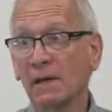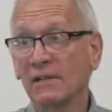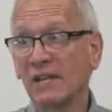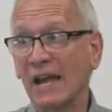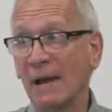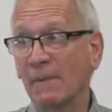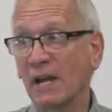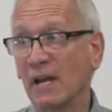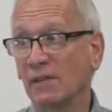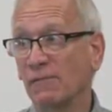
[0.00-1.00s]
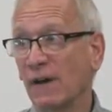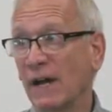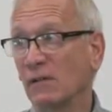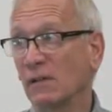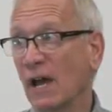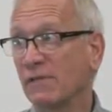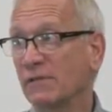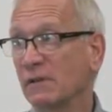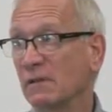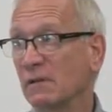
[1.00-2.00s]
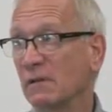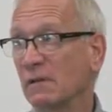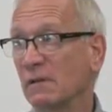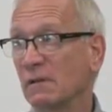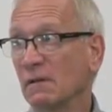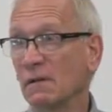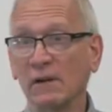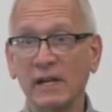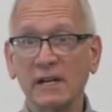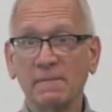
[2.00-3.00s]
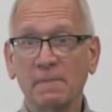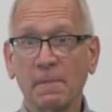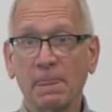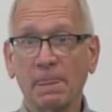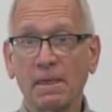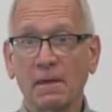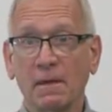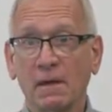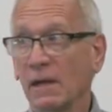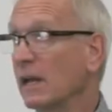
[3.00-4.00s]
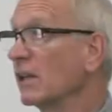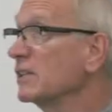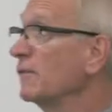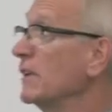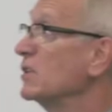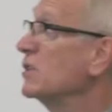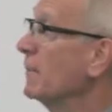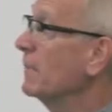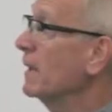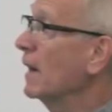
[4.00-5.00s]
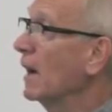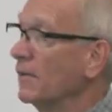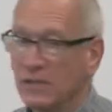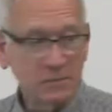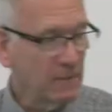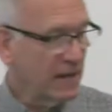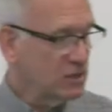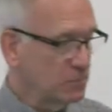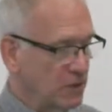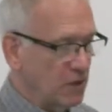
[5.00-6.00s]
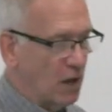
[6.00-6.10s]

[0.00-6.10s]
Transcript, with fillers: exam and the final left. Alrighty? And now let's finish up uh, this management